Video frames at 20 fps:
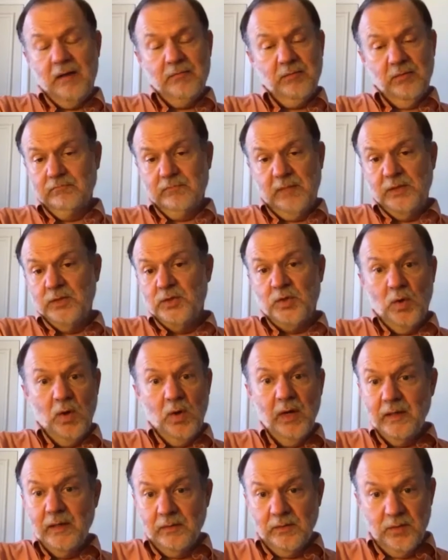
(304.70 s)

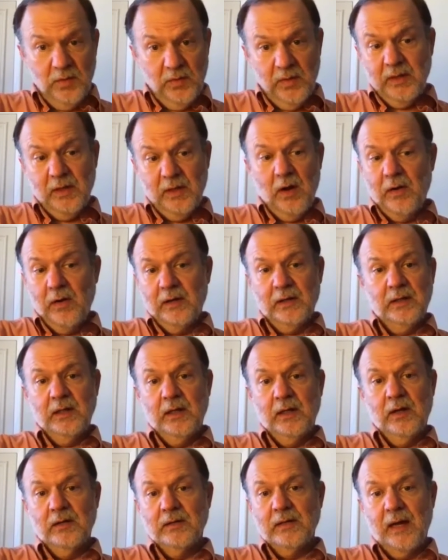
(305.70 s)
enjoyed doing
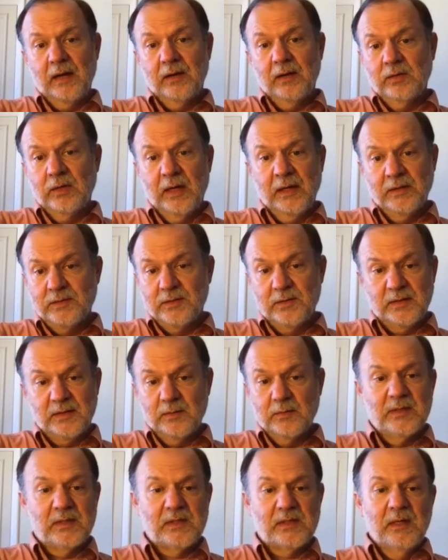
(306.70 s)
R&D on diode lasers.
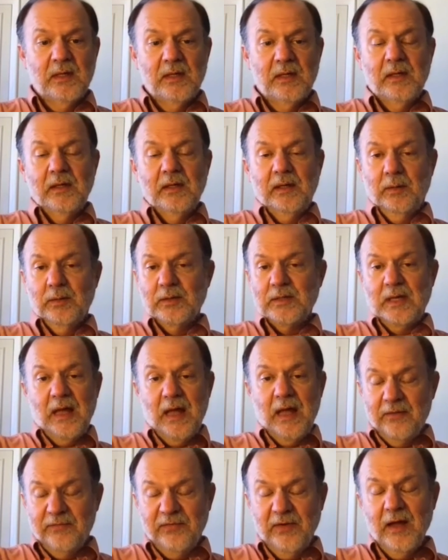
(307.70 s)
It was a
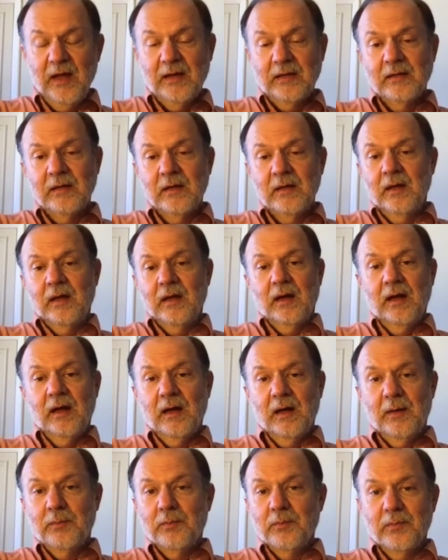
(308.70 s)
lot of fun,
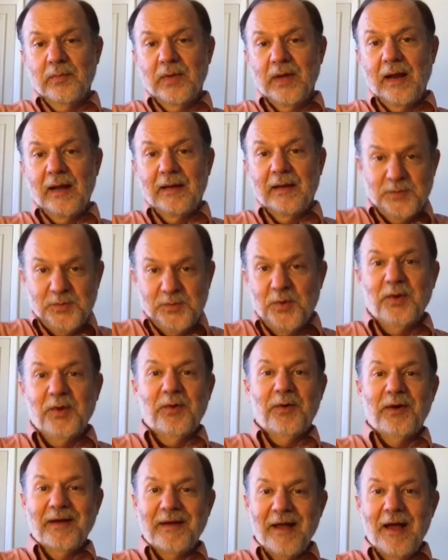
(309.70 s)
but I enjoy
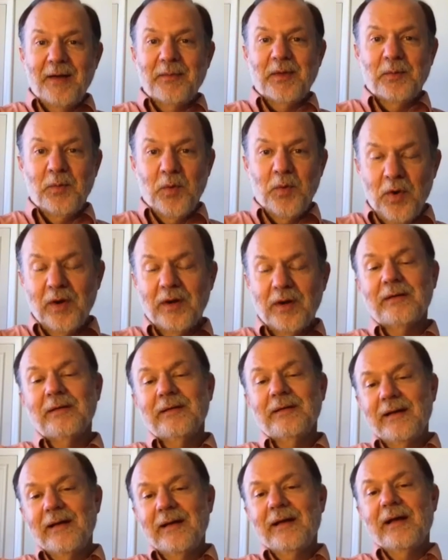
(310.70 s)
origami more.
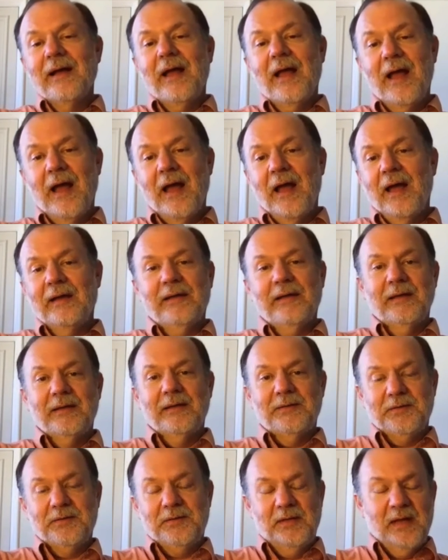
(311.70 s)
And it
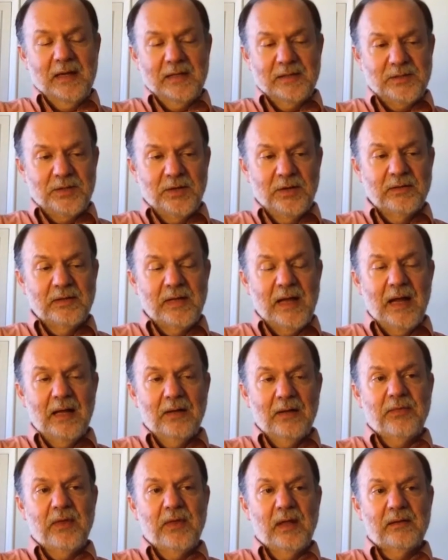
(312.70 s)
has turned
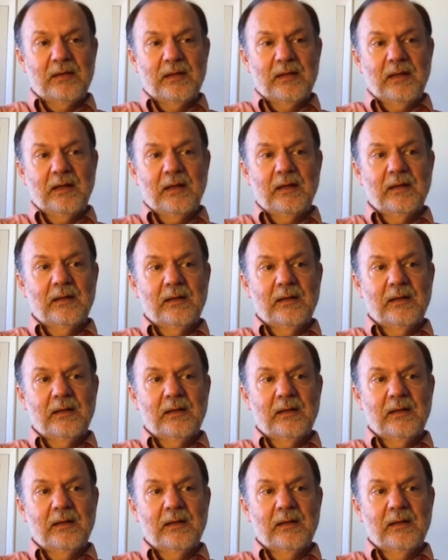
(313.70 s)
out that the